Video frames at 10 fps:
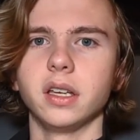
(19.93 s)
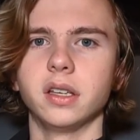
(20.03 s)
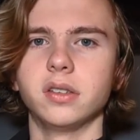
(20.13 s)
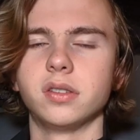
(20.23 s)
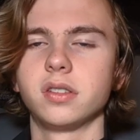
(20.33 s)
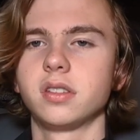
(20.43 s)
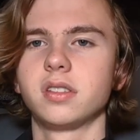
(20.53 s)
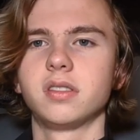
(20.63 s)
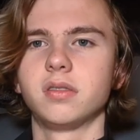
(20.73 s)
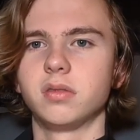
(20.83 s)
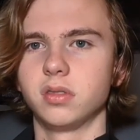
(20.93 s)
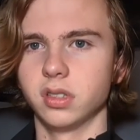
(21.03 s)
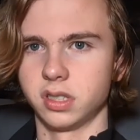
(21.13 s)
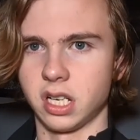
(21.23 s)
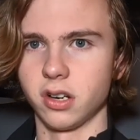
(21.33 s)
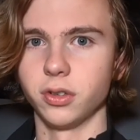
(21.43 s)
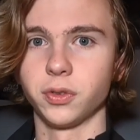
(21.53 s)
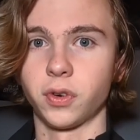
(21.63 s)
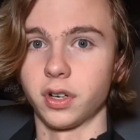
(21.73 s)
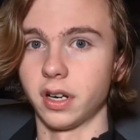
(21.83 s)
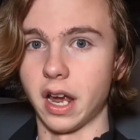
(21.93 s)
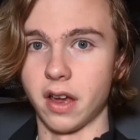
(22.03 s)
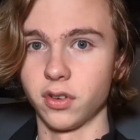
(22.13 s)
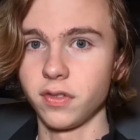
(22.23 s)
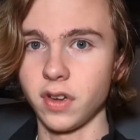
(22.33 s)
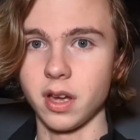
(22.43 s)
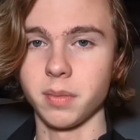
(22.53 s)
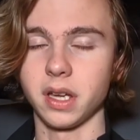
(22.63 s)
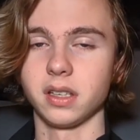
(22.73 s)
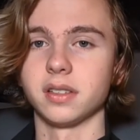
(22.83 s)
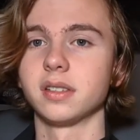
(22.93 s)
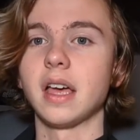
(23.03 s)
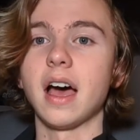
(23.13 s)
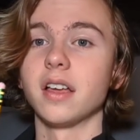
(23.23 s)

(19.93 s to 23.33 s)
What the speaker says: This channel is for every fan base.